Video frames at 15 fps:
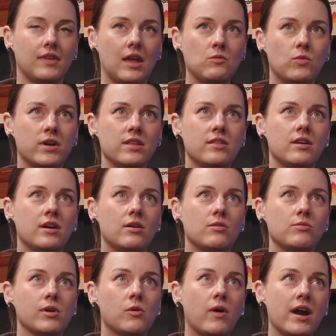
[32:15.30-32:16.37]
one of the
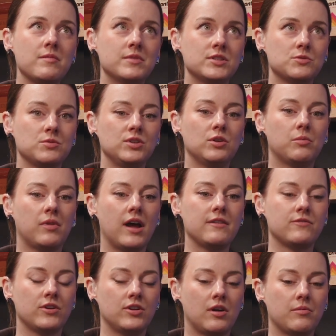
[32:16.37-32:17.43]
requirements when you apply
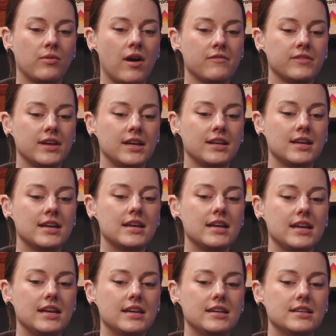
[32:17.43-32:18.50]
for a nonprofit
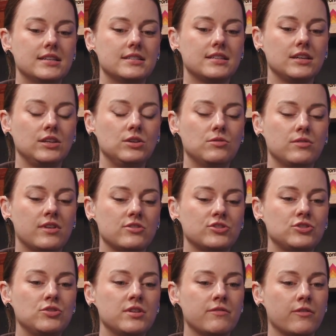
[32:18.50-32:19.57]
is there's
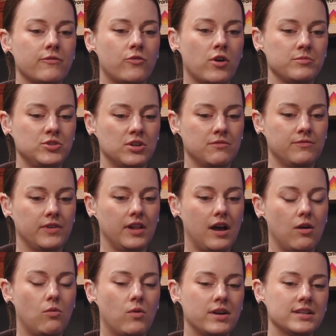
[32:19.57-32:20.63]
two different forms you can fill
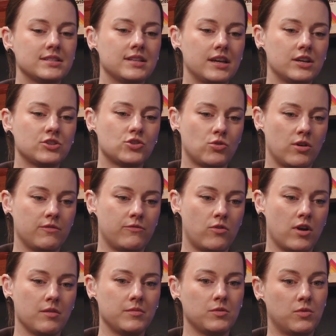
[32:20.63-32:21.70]
out. One is like a short
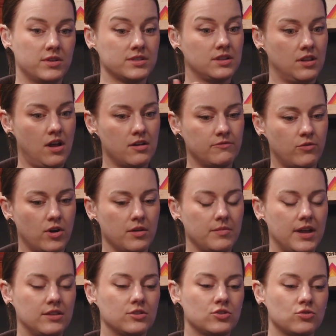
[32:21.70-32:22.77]
form and one is a long form.
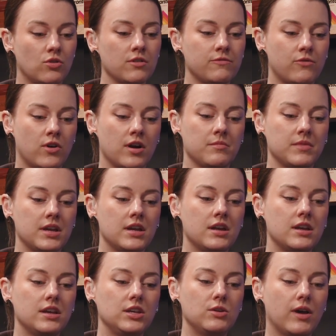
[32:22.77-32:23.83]
And the short form,
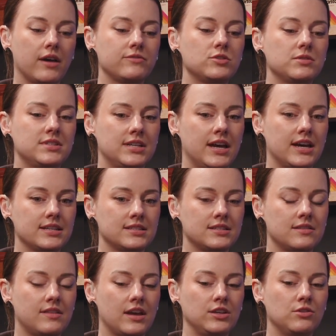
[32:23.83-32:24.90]
you have to attest
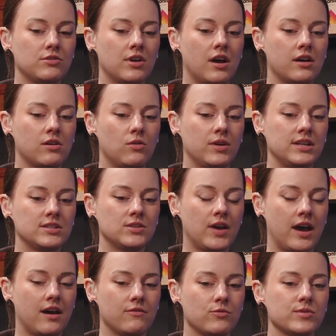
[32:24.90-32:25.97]
that you're not going to
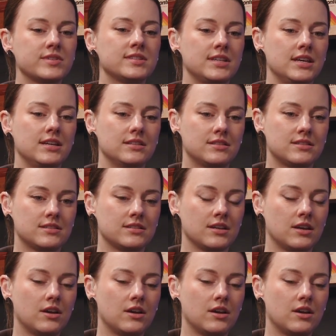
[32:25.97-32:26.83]
have receipts